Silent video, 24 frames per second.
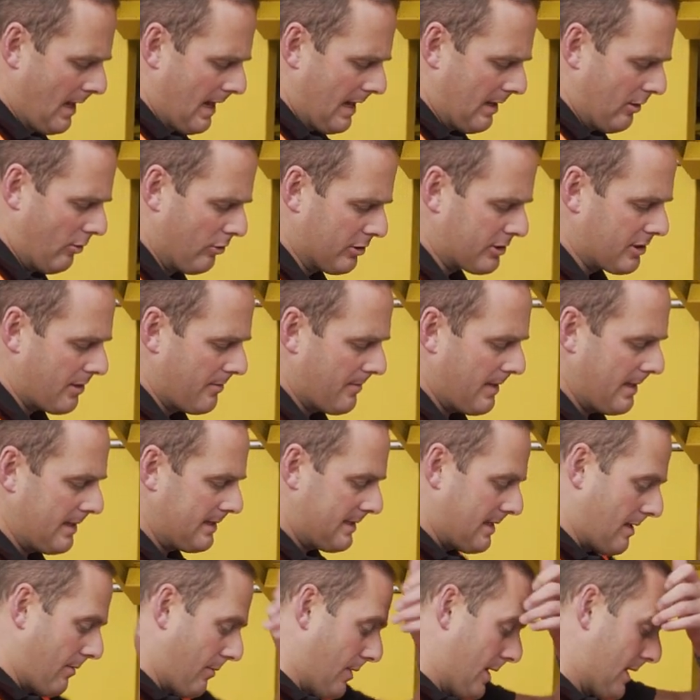it also
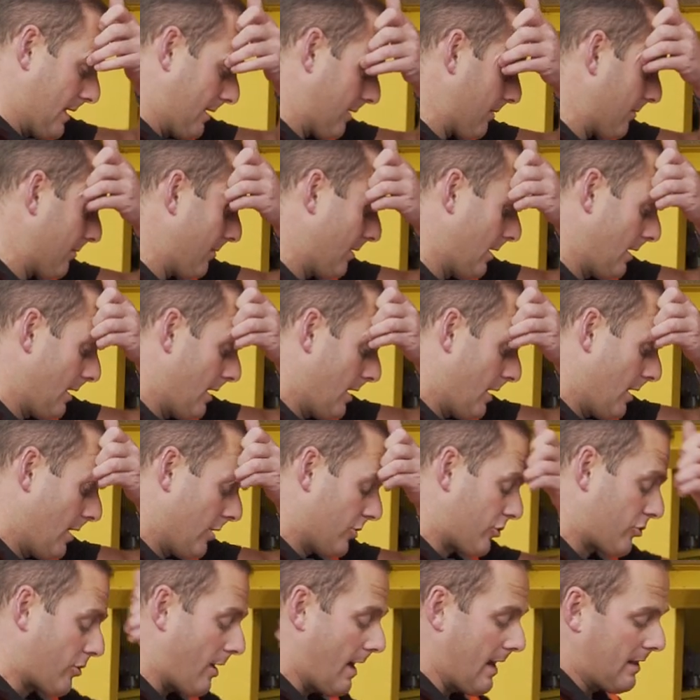means that we can
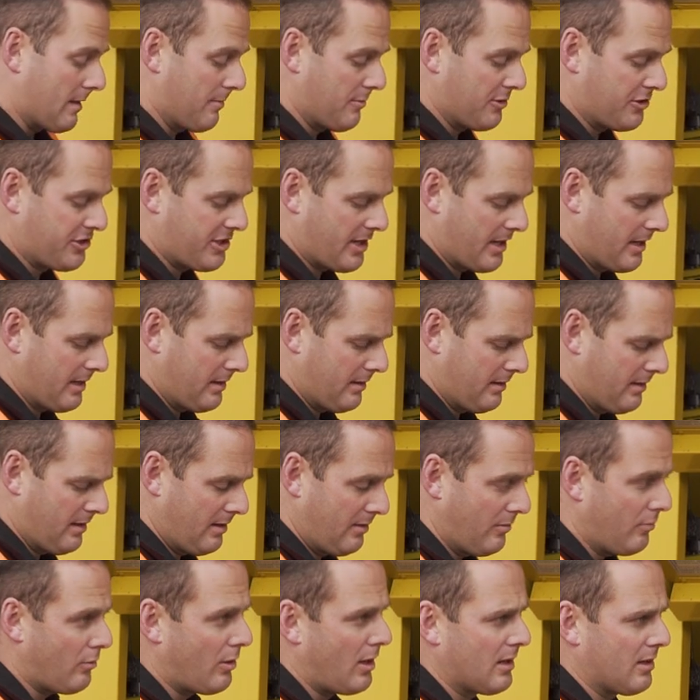track the machine
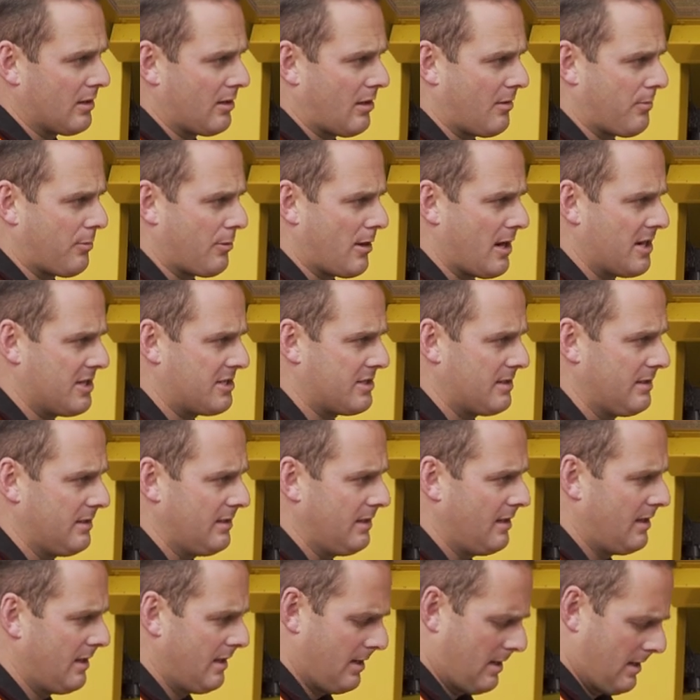while in operation.
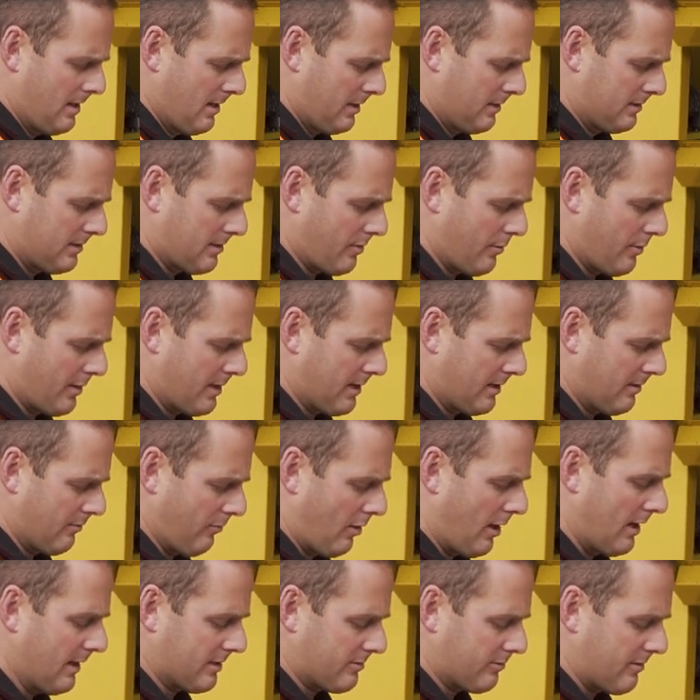So we can,
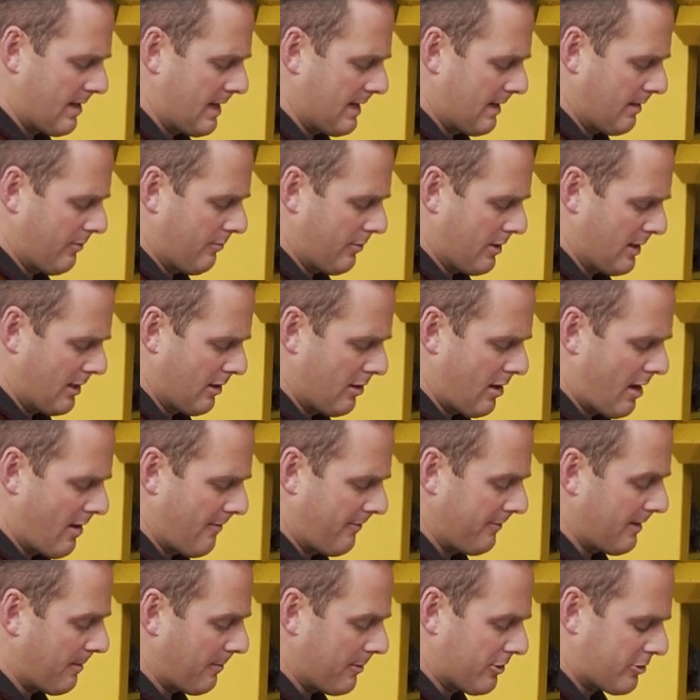while it's running, we
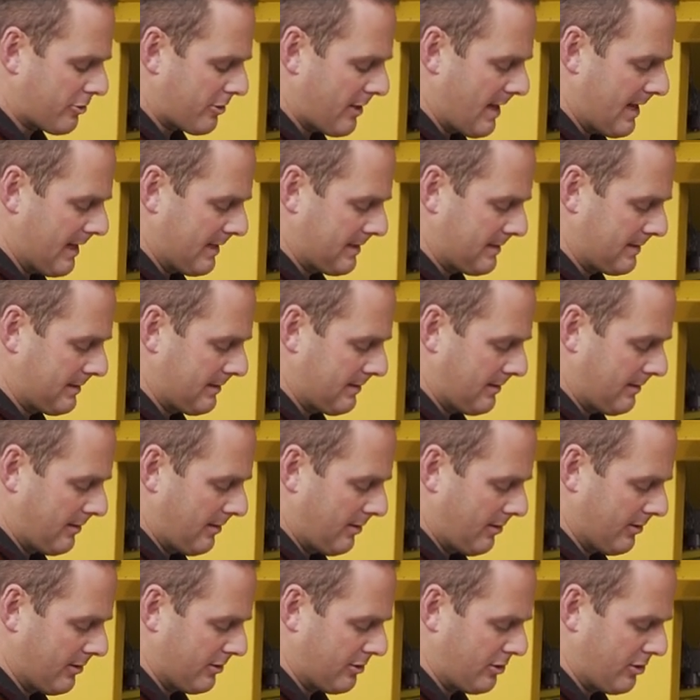liven up the tracks
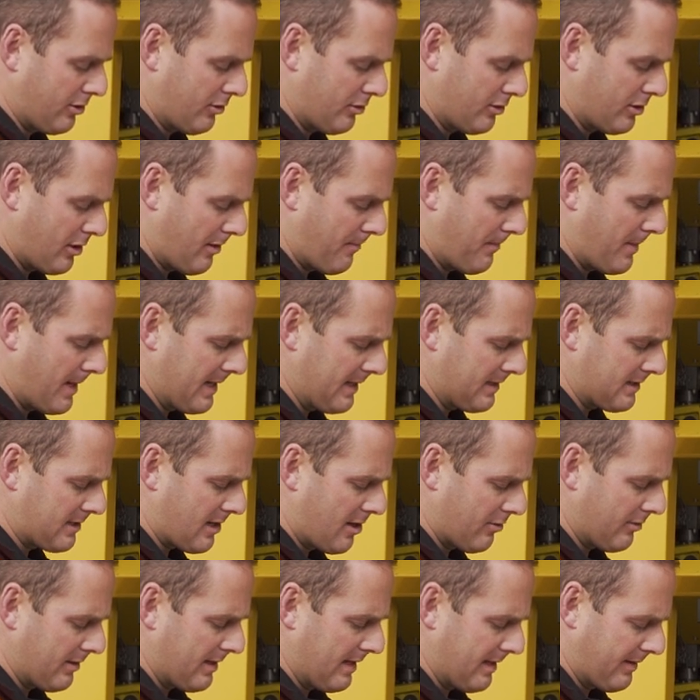on the two top buttons,
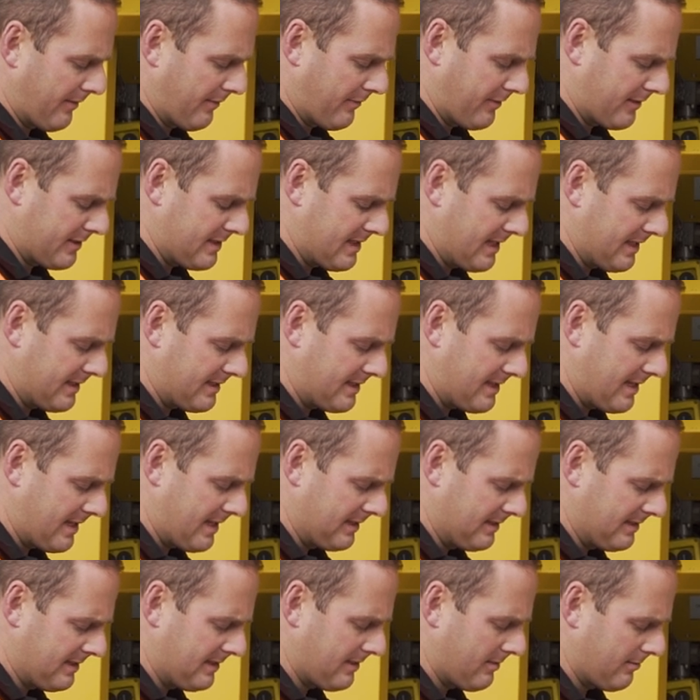hold that in for 10
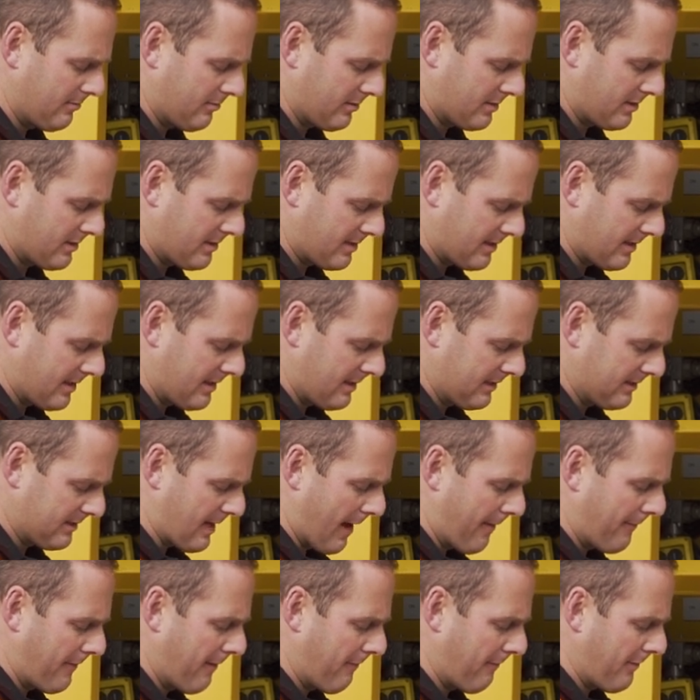seconds, which is a
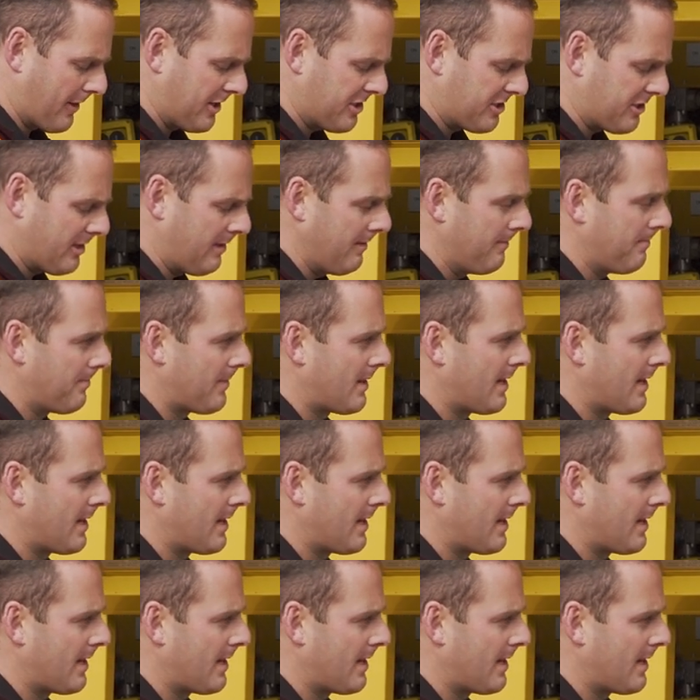safety feature.